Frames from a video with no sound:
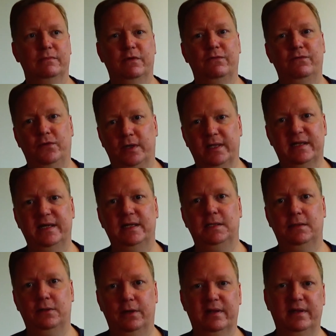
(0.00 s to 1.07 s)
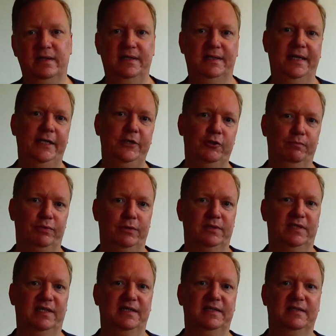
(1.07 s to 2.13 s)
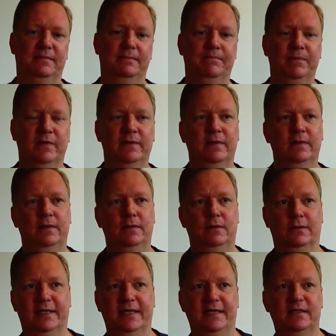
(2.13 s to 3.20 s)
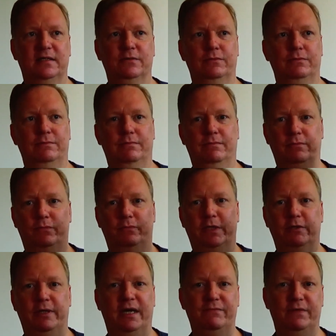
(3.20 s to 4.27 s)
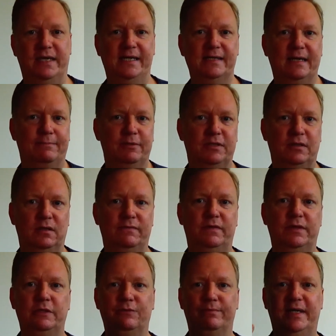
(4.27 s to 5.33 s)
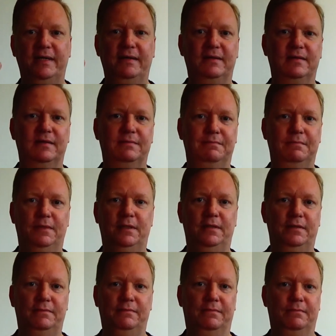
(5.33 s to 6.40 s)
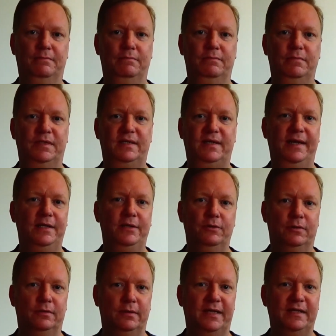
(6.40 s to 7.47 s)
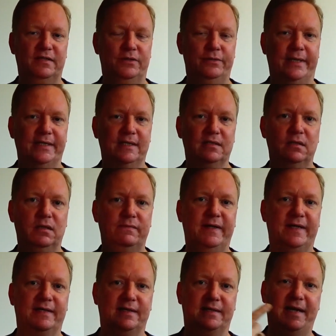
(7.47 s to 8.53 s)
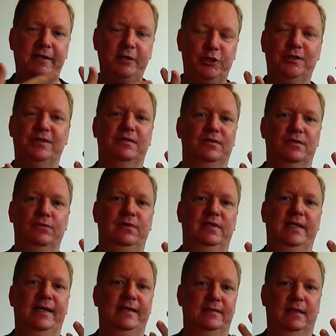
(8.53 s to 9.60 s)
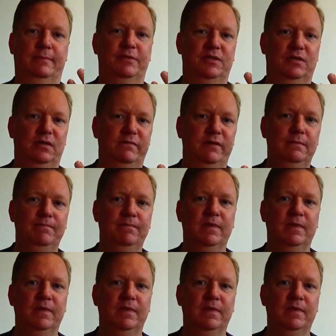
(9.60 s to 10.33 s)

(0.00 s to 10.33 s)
for their authentication process. Okay, so when you have an LDAP server, you might take your SQL server and attach it to the LDAP server